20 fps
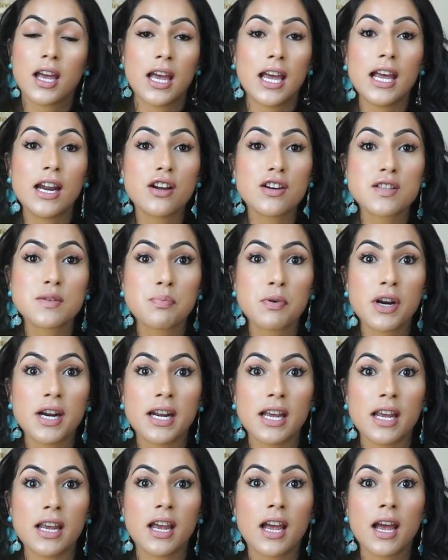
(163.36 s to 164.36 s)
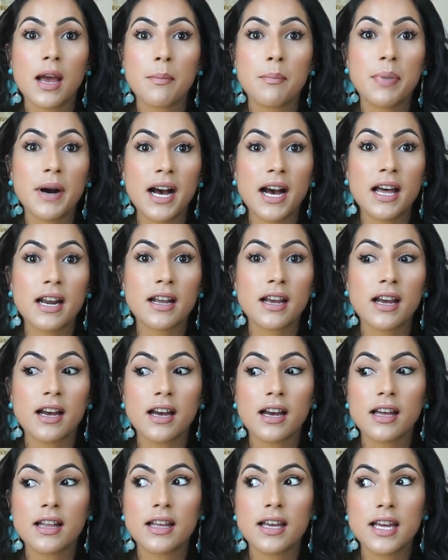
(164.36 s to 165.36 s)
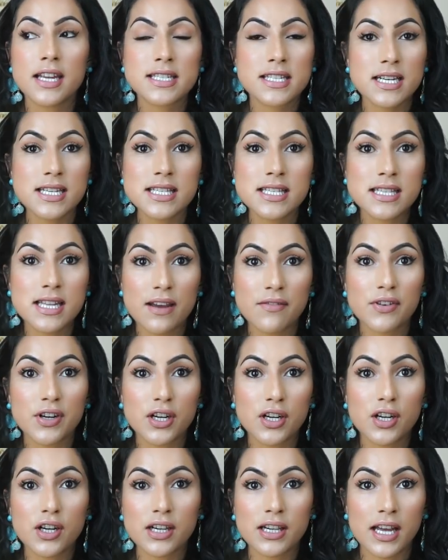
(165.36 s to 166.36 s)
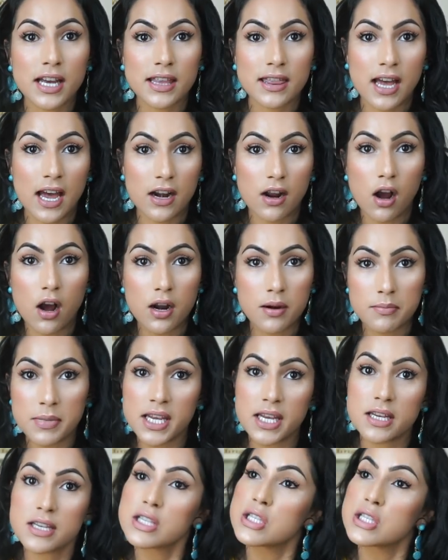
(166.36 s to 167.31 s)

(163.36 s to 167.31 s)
it looks pretty, but it does never look like that on me.